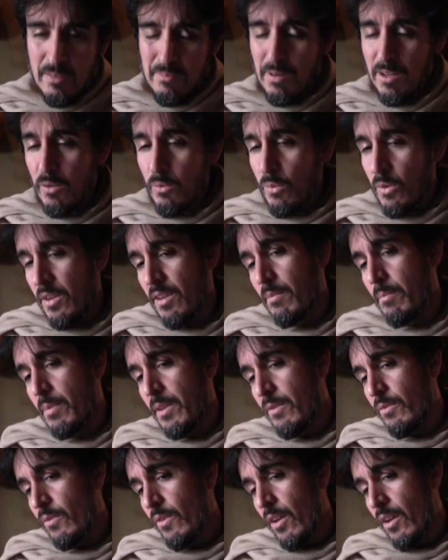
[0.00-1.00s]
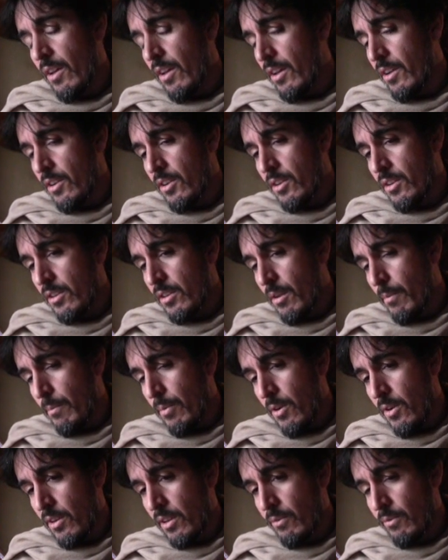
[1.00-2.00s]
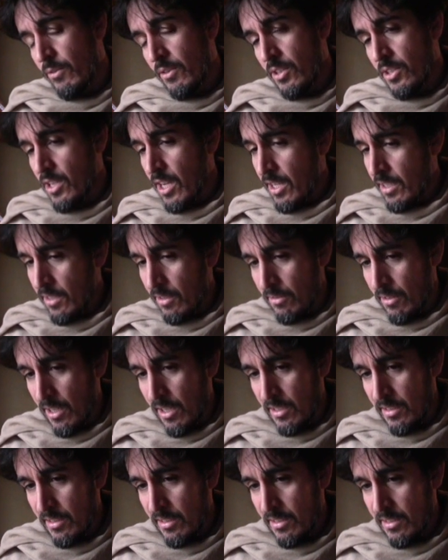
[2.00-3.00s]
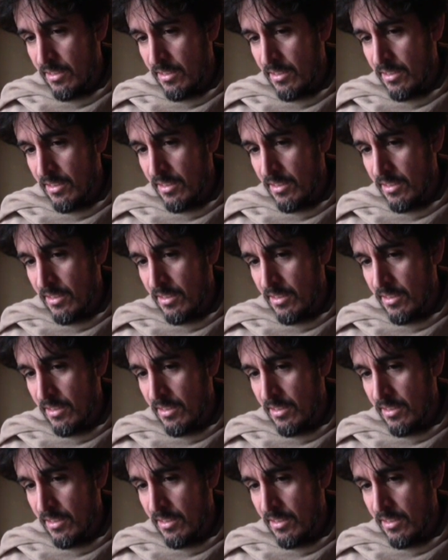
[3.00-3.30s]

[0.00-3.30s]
But it wouldn't be a good component for Shantaras,